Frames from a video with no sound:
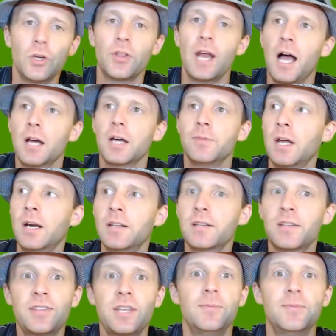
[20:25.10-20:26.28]
So then, how come none
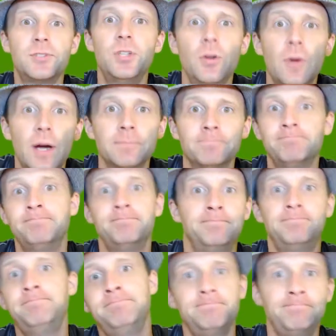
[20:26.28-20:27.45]
of the themes do it?
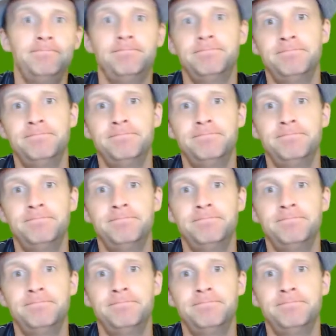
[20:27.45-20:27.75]
Hmm?